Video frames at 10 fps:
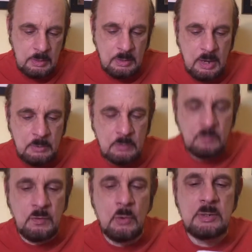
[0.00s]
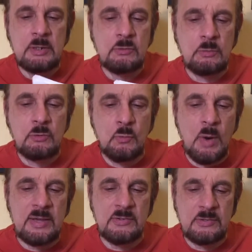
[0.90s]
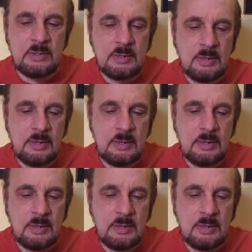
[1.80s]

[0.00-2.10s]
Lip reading: Okay, I'm going to fold it twice.